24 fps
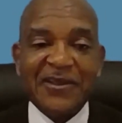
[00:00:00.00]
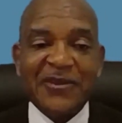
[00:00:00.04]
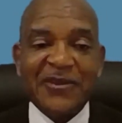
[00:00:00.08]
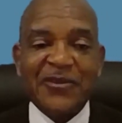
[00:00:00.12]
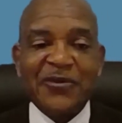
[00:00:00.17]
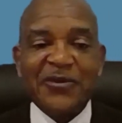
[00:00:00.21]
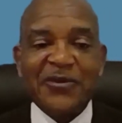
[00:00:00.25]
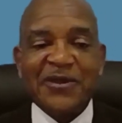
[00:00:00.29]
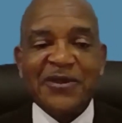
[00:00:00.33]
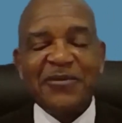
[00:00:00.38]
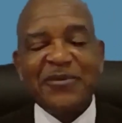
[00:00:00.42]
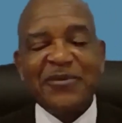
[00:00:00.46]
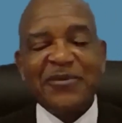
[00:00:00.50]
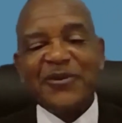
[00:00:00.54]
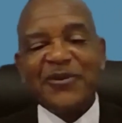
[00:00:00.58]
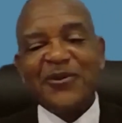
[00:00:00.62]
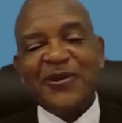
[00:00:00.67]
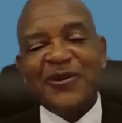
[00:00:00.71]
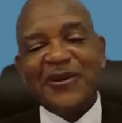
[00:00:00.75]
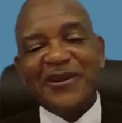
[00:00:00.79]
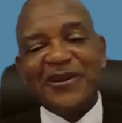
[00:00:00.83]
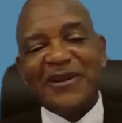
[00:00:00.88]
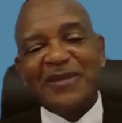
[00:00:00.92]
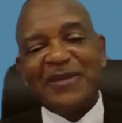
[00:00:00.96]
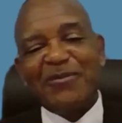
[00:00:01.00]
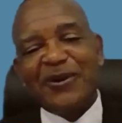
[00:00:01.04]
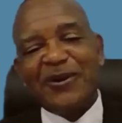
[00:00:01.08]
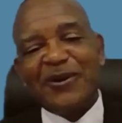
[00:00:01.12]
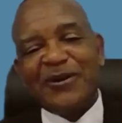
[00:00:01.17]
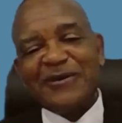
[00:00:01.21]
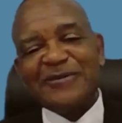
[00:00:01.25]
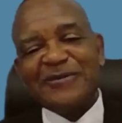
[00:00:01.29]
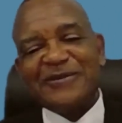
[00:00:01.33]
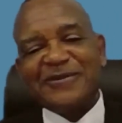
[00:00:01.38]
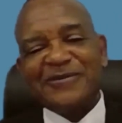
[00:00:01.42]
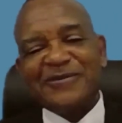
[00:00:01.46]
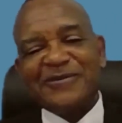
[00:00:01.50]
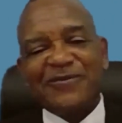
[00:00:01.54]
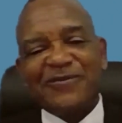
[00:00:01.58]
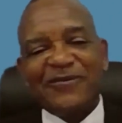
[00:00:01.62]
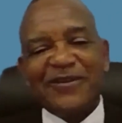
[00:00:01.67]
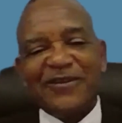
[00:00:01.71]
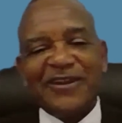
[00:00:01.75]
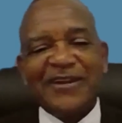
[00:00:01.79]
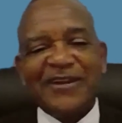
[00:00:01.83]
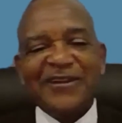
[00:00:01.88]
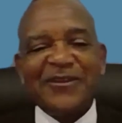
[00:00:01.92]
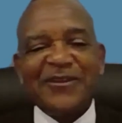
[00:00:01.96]
You can be going about
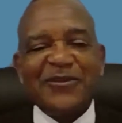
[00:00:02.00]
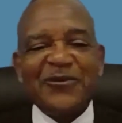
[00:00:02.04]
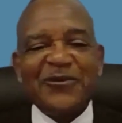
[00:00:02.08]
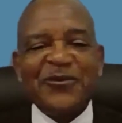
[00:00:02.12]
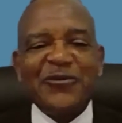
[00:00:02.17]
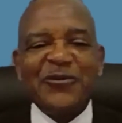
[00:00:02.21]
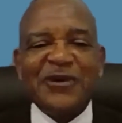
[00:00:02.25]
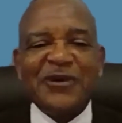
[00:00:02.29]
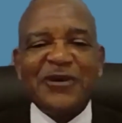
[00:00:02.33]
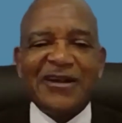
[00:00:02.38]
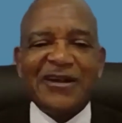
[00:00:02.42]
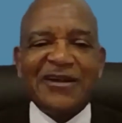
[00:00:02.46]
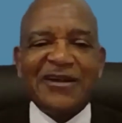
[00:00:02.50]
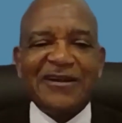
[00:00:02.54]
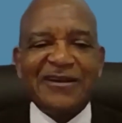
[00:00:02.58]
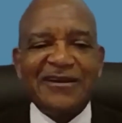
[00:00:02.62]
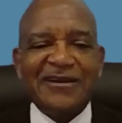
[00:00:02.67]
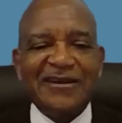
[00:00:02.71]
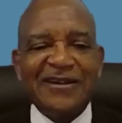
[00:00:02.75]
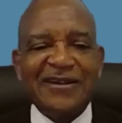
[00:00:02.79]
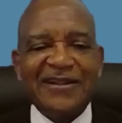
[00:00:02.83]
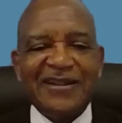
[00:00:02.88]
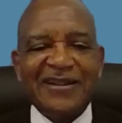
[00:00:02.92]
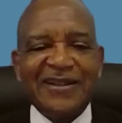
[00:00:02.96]
feeling you well,